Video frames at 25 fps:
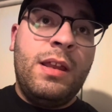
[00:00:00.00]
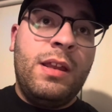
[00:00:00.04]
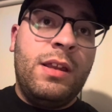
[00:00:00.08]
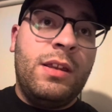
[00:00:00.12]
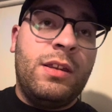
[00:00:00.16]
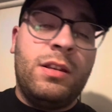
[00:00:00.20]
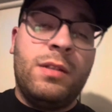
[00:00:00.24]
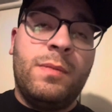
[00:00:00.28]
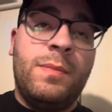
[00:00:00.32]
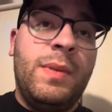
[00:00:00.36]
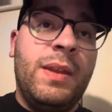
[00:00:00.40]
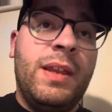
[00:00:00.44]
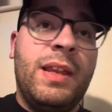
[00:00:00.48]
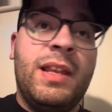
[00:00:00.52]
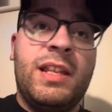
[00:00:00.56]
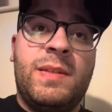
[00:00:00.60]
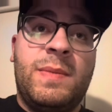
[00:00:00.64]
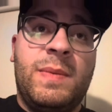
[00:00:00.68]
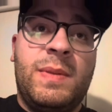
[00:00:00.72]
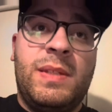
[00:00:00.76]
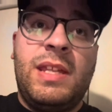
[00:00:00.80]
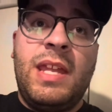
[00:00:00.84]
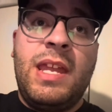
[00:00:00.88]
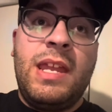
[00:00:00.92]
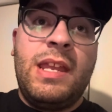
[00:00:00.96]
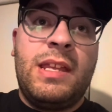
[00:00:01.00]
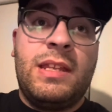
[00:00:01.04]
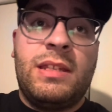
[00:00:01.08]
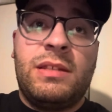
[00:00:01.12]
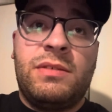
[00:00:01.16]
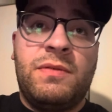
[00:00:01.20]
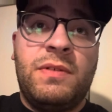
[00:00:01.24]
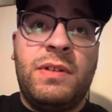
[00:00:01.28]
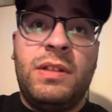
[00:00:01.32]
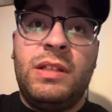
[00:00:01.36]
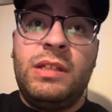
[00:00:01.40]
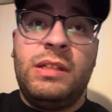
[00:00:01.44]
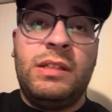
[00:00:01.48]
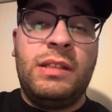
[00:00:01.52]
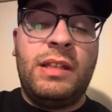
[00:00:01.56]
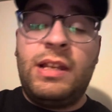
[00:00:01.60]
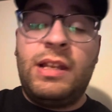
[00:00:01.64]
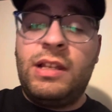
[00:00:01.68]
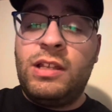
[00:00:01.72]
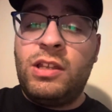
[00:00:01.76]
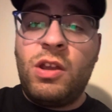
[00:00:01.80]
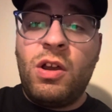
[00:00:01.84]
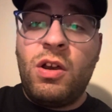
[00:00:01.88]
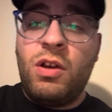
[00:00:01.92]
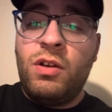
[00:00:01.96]
Your biggest mistake is really
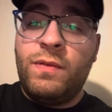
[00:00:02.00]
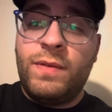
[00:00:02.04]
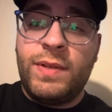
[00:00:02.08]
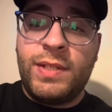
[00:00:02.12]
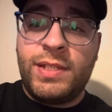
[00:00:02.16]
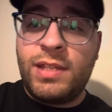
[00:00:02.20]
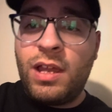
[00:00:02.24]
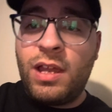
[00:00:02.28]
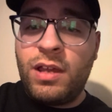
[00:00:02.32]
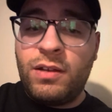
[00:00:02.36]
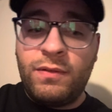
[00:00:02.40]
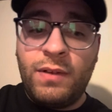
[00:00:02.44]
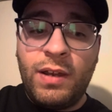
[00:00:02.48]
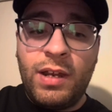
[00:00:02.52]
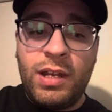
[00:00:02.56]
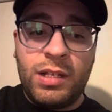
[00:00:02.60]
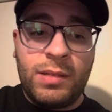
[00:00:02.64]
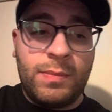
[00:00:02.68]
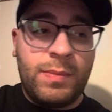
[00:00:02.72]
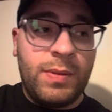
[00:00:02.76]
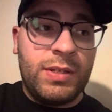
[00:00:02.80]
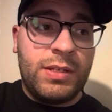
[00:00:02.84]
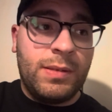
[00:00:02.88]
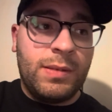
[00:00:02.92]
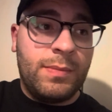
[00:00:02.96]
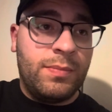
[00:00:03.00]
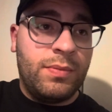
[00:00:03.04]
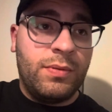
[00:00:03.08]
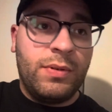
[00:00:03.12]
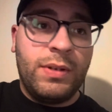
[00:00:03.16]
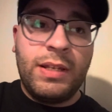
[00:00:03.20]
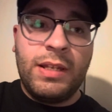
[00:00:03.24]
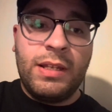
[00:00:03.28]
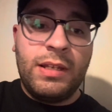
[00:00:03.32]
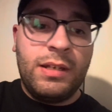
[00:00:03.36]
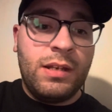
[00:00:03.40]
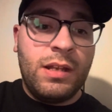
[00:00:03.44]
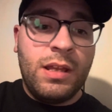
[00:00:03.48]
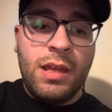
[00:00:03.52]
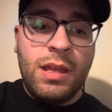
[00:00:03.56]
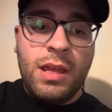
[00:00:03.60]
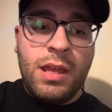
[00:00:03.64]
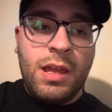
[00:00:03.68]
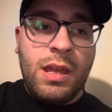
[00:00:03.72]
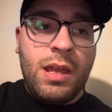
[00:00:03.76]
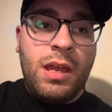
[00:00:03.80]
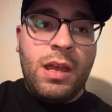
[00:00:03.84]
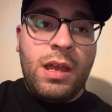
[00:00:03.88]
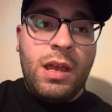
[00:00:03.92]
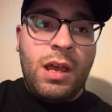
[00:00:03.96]
letting go of Hassan Reddick, but you bring in
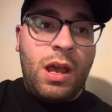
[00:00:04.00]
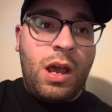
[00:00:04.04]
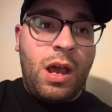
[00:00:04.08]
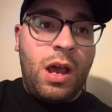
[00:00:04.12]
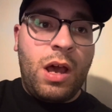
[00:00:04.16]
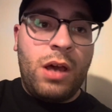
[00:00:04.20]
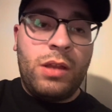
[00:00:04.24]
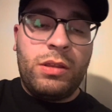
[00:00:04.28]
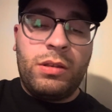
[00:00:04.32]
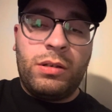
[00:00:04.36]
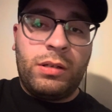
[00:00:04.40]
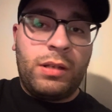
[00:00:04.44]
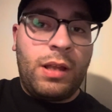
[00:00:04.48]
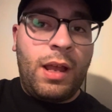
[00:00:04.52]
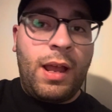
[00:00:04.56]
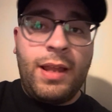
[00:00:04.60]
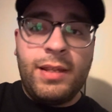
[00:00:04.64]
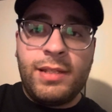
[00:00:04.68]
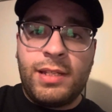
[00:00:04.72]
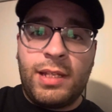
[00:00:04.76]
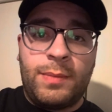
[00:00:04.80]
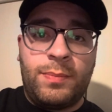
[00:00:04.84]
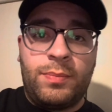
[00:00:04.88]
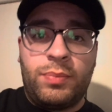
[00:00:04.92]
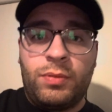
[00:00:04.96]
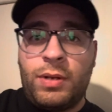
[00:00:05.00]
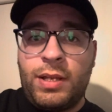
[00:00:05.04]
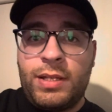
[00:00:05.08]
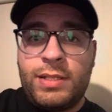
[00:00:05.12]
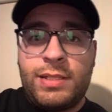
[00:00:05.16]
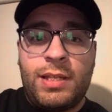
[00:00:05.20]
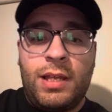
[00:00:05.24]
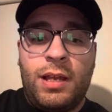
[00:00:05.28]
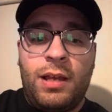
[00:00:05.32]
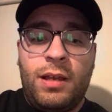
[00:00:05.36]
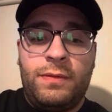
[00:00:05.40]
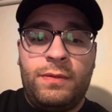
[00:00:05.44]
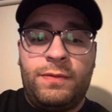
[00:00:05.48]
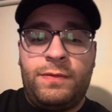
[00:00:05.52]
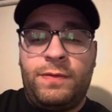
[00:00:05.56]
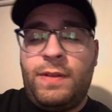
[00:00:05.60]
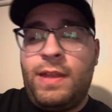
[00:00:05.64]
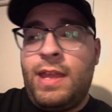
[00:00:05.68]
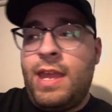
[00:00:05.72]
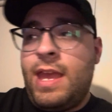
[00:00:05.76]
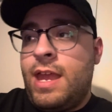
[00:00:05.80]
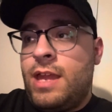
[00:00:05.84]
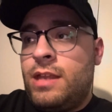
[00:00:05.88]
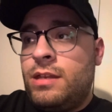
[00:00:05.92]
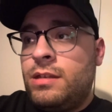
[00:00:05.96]
other guys like Bryce Huff
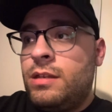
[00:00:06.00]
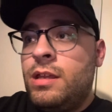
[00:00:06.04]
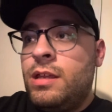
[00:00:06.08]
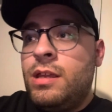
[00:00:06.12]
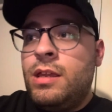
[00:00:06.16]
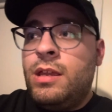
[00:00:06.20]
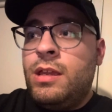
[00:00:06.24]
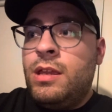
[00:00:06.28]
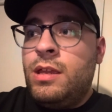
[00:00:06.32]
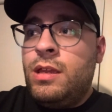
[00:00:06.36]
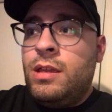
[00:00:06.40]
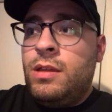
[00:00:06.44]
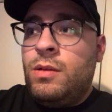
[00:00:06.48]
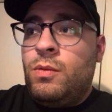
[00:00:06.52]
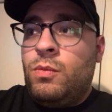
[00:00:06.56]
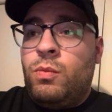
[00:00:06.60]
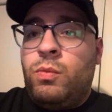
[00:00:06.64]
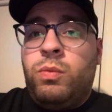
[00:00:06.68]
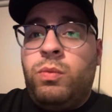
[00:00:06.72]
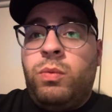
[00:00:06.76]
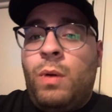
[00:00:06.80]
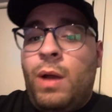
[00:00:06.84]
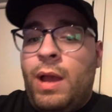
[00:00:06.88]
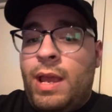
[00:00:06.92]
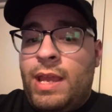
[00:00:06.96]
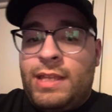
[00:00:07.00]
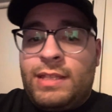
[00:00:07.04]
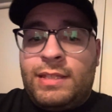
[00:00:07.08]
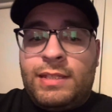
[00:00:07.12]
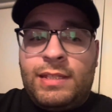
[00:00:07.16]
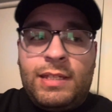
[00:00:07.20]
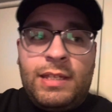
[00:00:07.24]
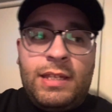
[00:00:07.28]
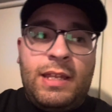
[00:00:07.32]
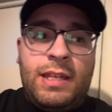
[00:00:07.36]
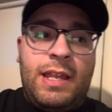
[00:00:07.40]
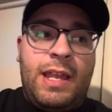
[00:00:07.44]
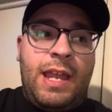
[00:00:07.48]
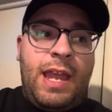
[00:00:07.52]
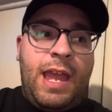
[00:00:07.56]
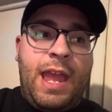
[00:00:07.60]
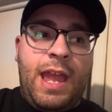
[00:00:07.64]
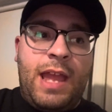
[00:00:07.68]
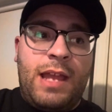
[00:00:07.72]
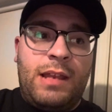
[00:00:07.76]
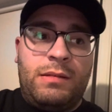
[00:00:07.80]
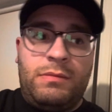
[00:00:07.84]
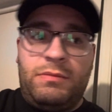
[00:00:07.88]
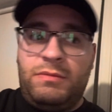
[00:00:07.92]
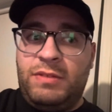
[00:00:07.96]
and White
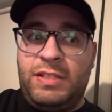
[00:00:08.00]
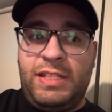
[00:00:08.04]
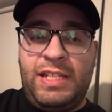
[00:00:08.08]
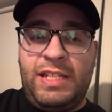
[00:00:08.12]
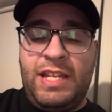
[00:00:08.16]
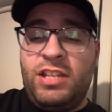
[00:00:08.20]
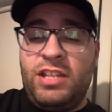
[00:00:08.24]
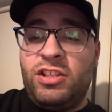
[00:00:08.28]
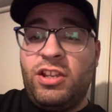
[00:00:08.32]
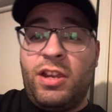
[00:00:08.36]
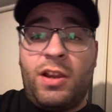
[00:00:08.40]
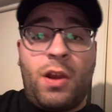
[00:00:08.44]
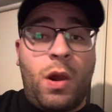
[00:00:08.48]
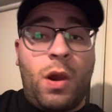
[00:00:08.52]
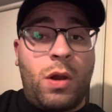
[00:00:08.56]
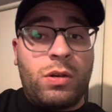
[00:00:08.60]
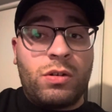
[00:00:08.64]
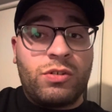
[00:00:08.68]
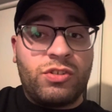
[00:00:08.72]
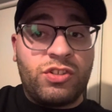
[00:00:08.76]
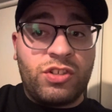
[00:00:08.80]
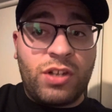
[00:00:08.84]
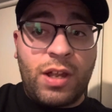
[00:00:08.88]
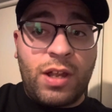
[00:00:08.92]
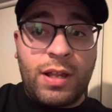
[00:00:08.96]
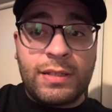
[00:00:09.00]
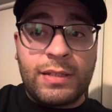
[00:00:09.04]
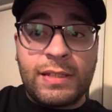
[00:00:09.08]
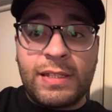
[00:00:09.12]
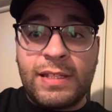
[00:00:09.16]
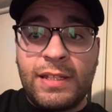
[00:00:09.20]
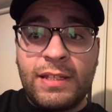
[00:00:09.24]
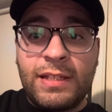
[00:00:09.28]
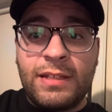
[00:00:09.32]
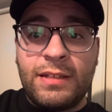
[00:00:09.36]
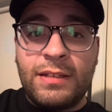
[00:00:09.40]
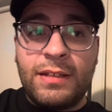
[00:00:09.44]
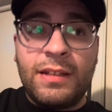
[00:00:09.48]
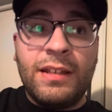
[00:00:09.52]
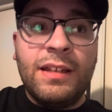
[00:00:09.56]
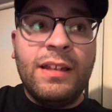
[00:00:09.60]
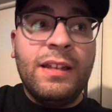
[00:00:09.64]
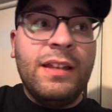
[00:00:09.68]
and CJ Gardner-Johnson.